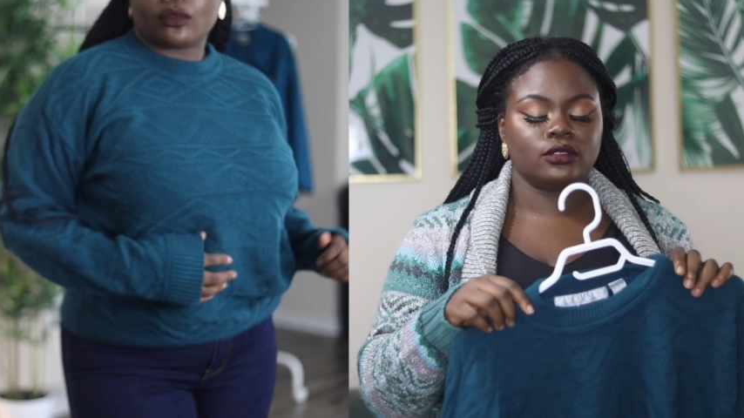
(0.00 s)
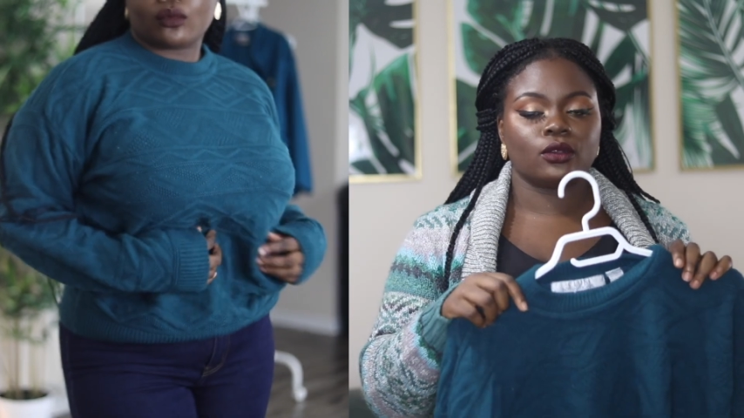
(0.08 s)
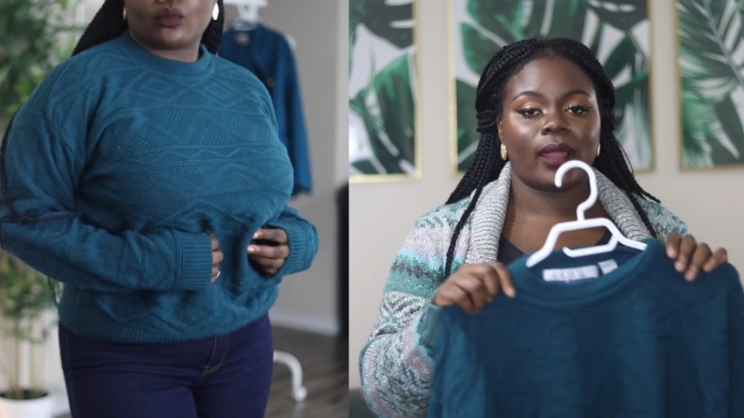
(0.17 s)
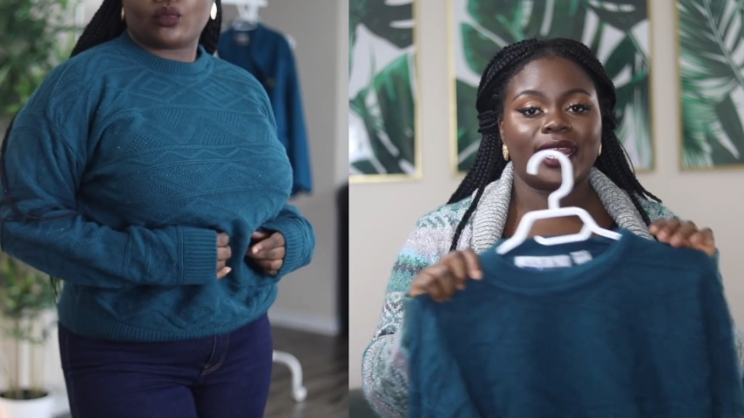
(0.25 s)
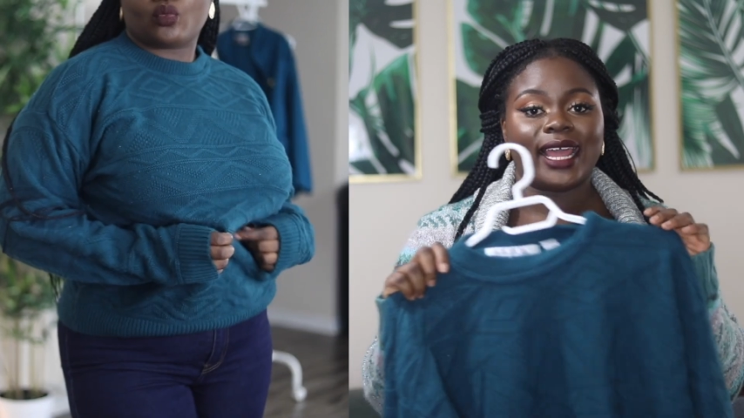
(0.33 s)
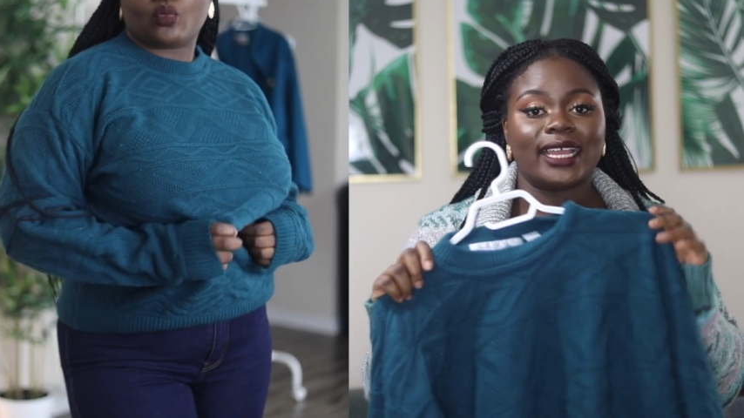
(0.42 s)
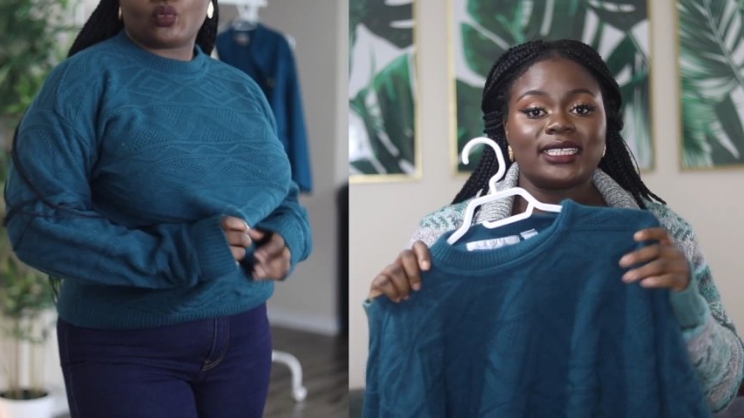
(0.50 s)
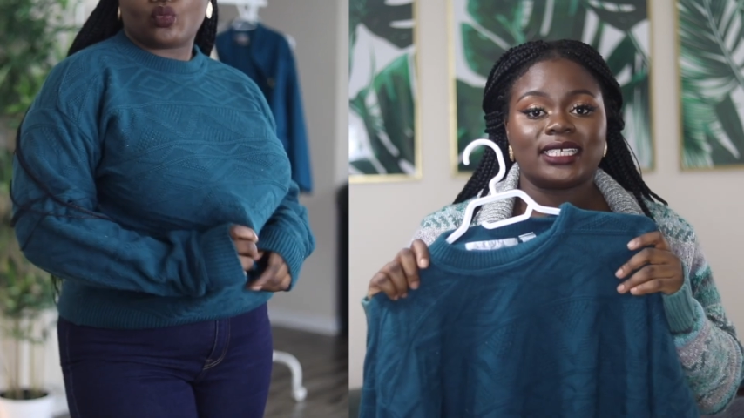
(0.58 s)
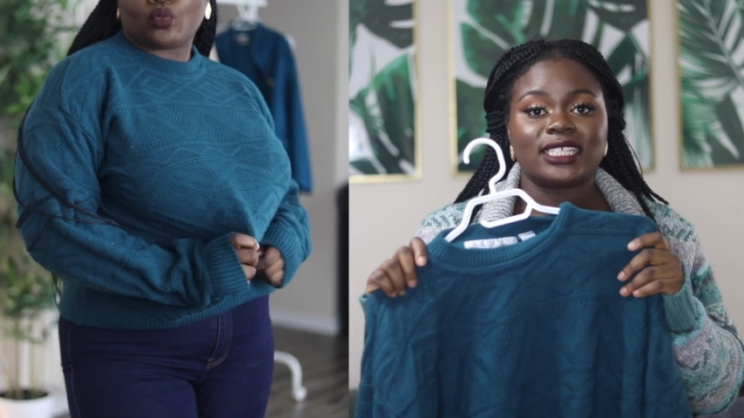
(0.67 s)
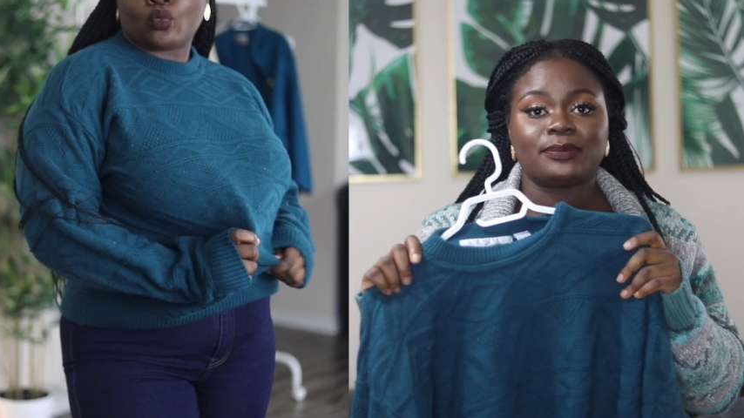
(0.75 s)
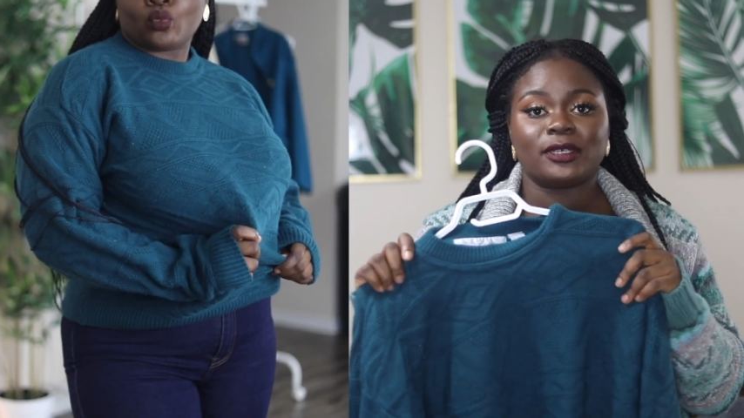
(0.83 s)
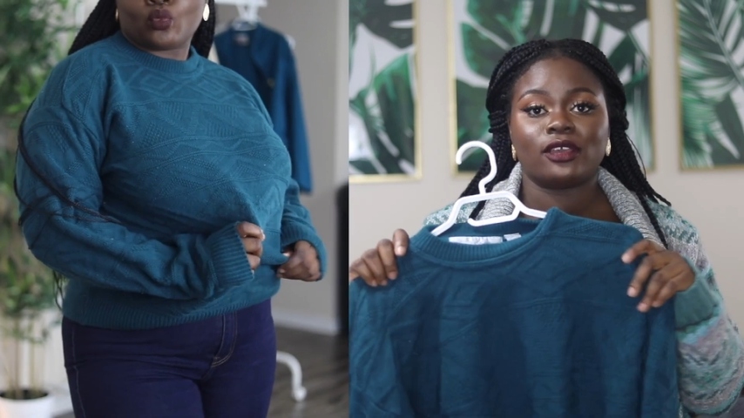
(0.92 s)
So I like
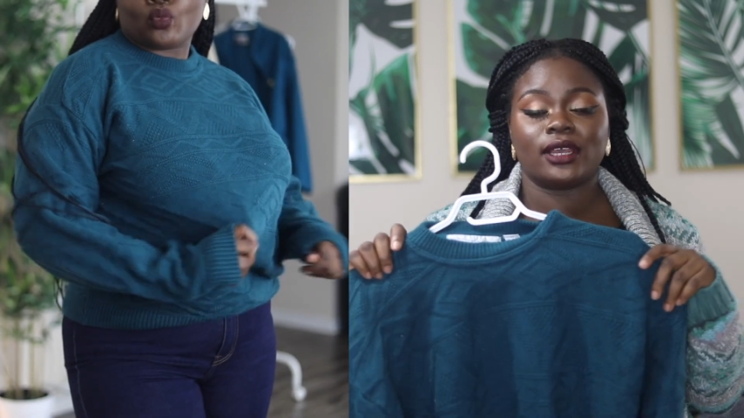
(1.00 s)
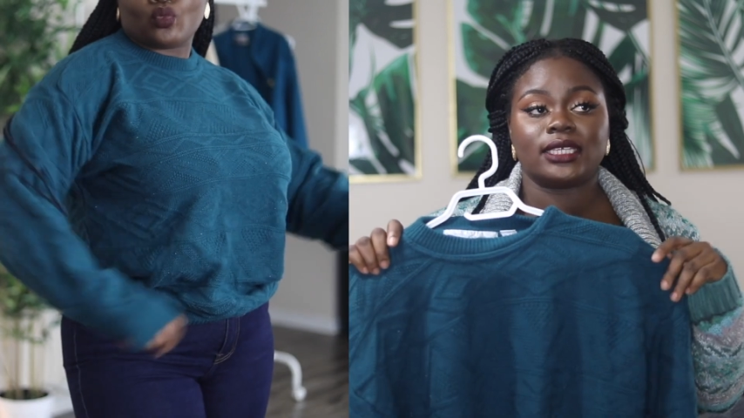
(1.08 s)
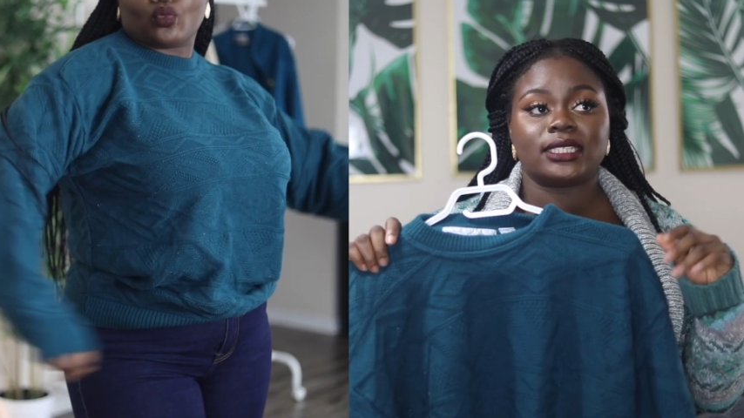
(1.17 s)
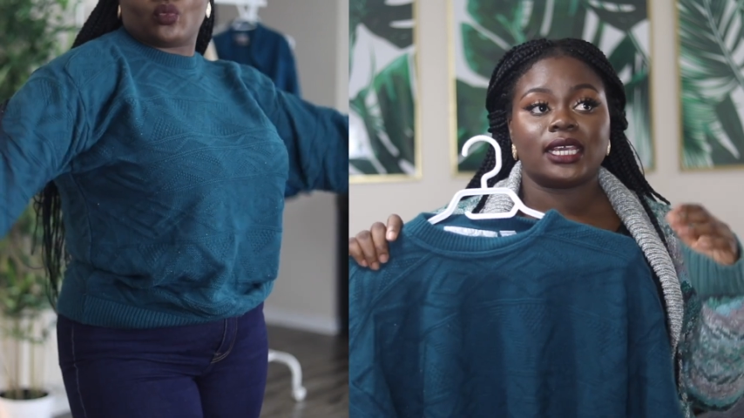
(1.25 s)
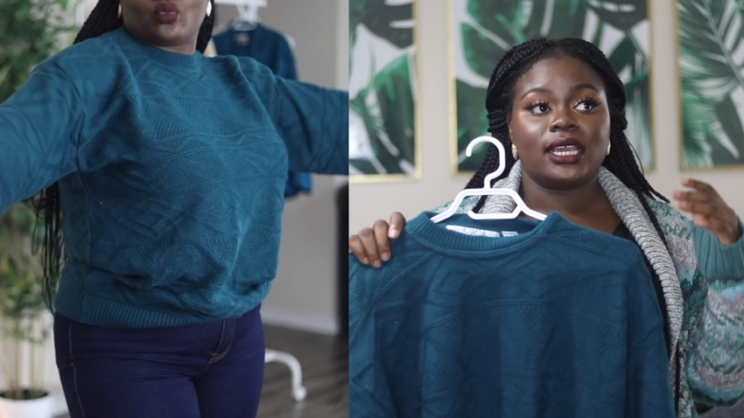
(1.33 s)
this because,